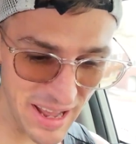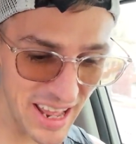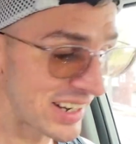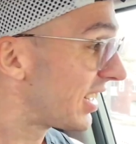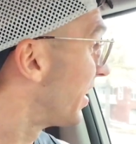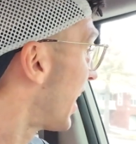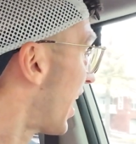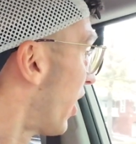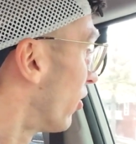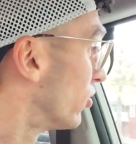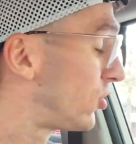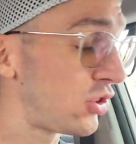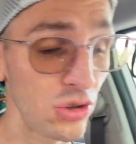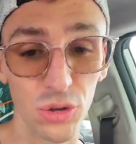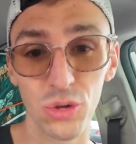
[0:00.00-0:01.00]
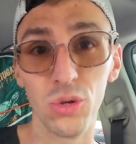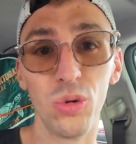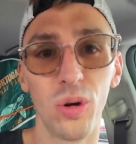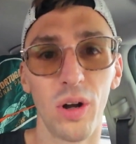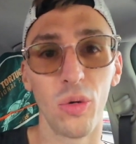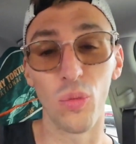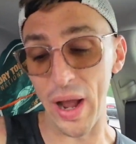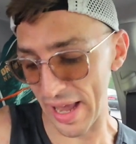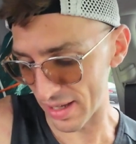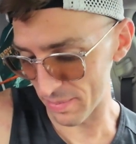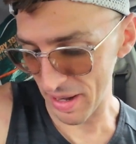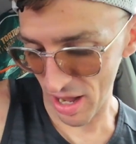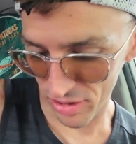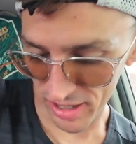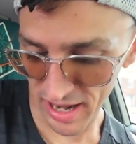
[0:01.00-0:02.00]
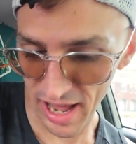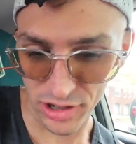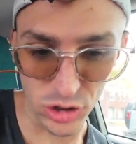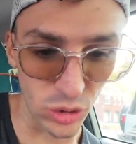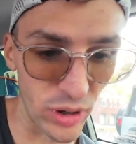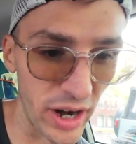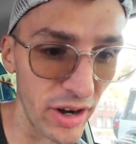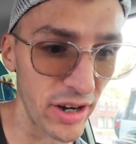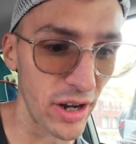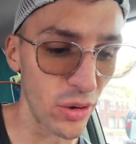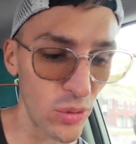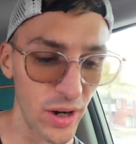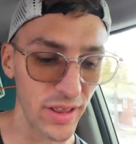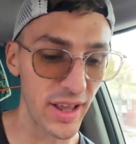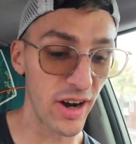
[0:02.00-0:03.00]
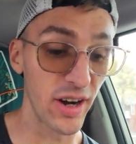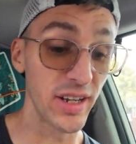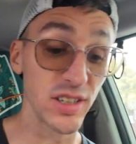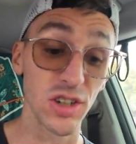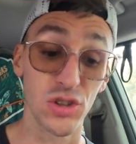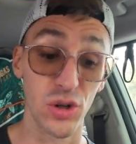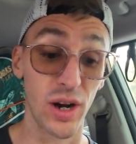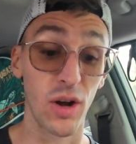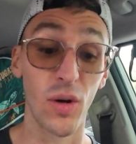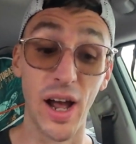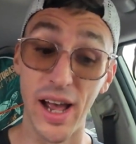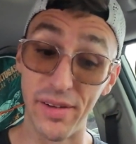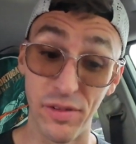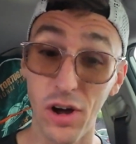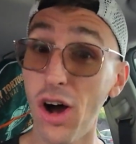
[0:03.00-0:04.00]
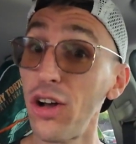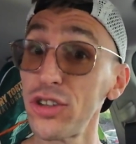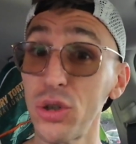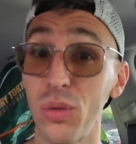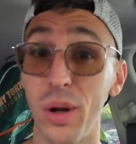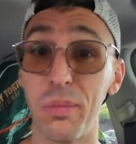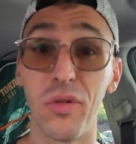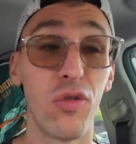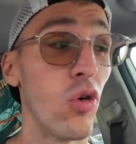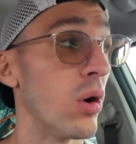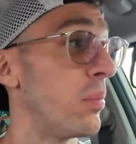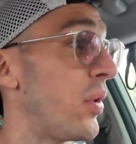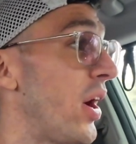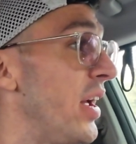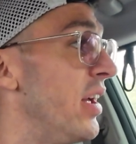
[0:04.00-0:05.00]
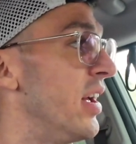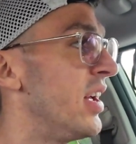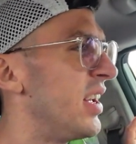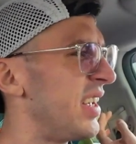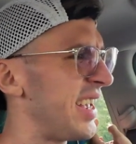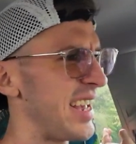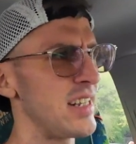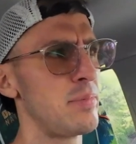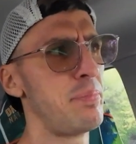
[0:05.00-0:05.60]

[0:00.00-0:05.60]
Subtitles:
headed now to Ragged Mountain Natural Area, where there is a trail I have also run before, but it's